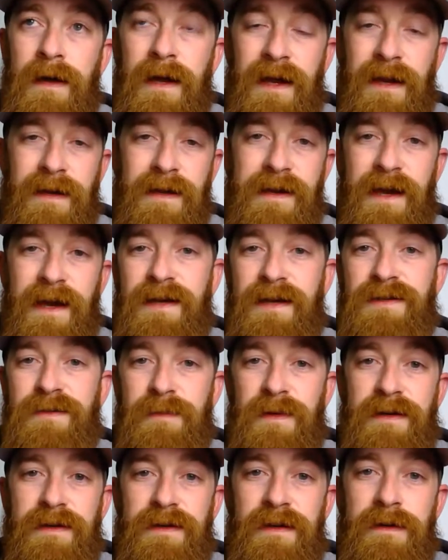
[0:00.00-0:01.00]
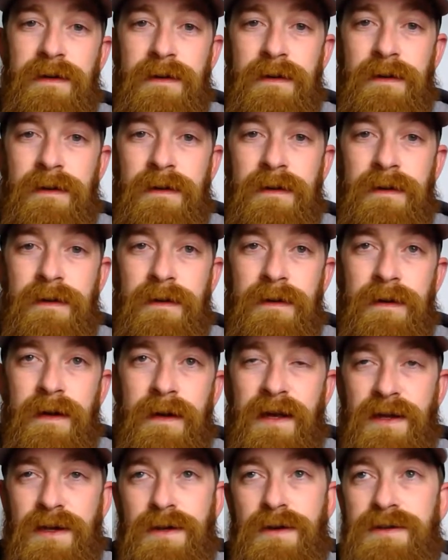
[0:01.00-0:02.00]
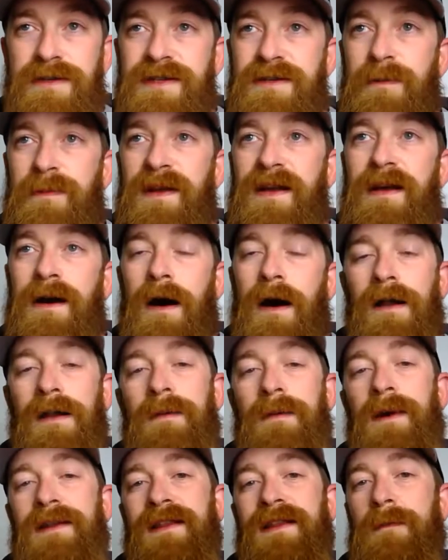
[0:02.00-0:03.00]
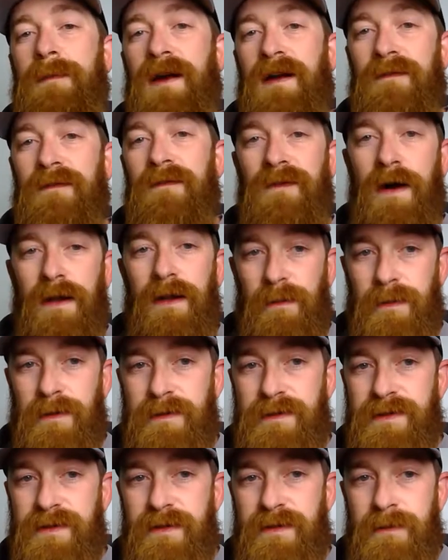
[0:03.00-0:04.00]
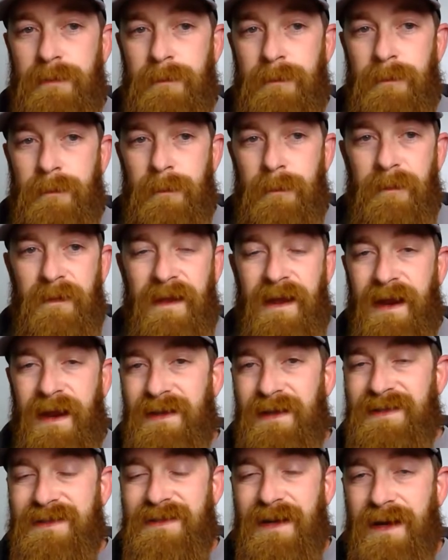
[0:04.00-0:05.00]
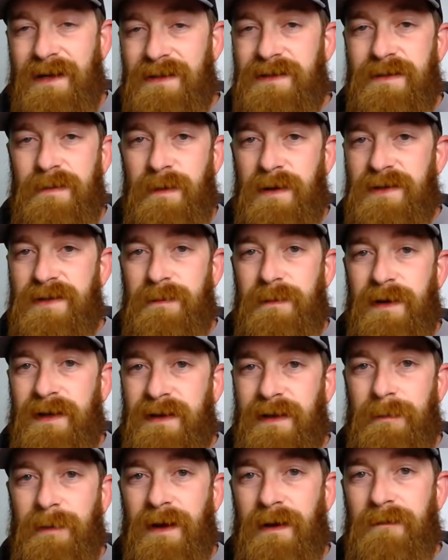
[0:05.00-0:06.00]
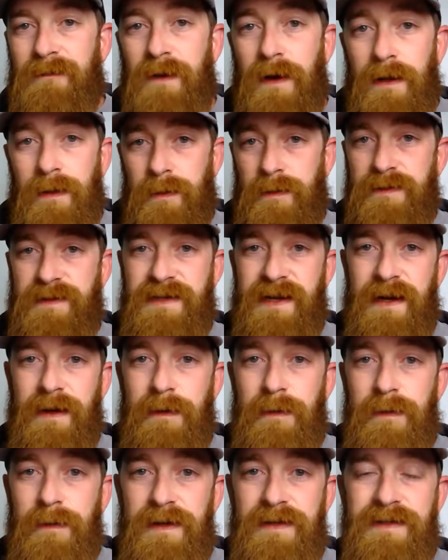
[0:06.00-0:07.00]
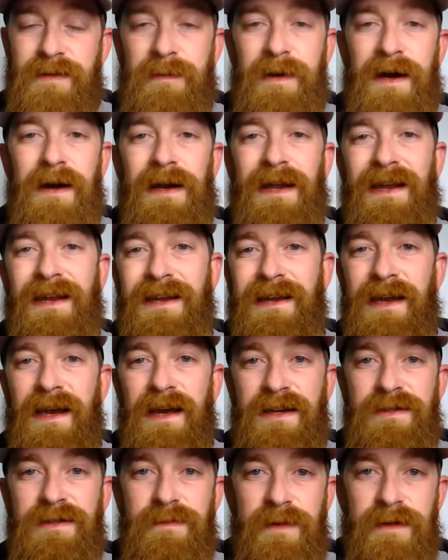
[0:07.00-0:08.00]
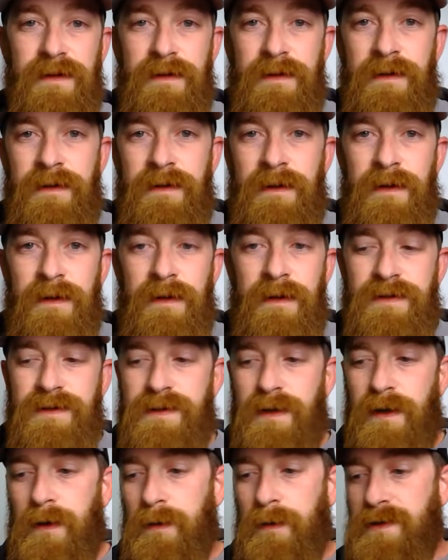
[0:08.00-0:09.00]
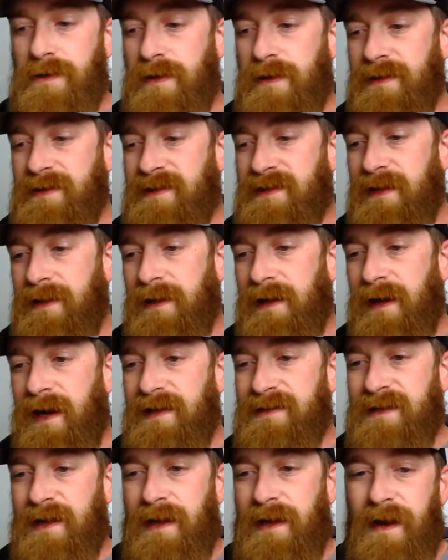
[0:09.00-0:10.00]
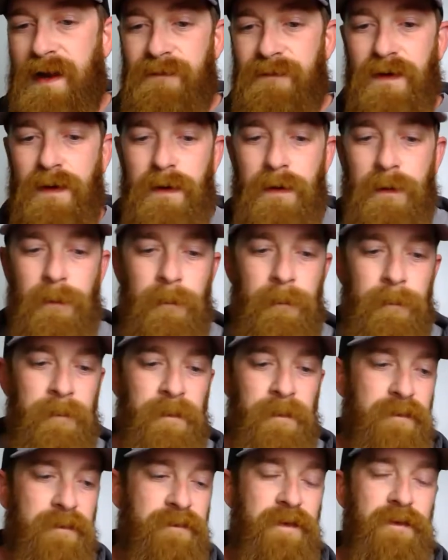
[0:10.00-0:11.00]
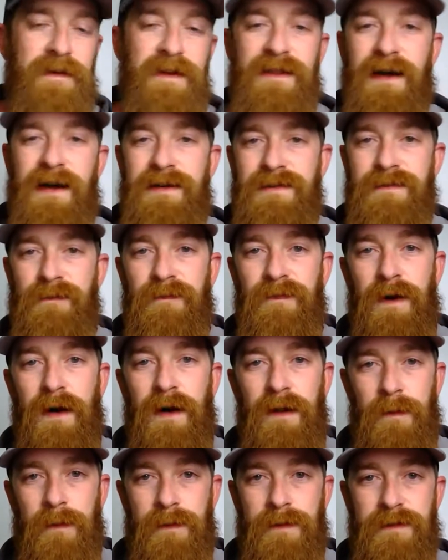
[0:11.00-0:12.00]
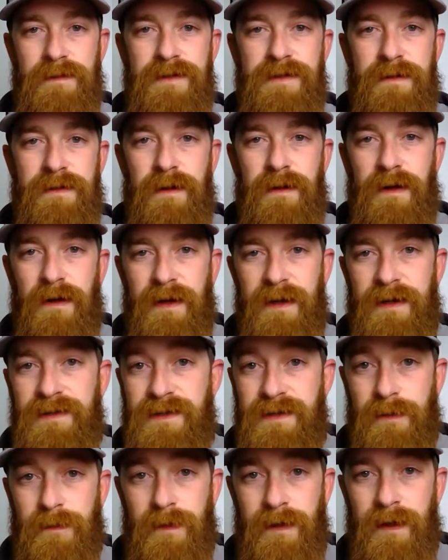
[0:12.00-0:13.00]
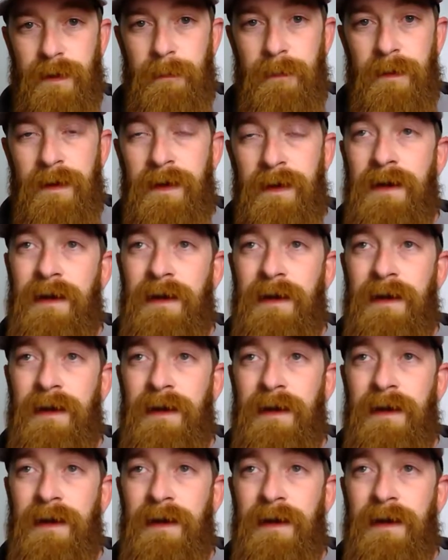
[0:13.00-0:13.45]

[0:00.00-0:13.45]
Engagement. It used to be all about the amount of followers. And it's not so much about the amount of followers now. It's about engagement. So you can see guys that have, 50,000 followers on Instagram.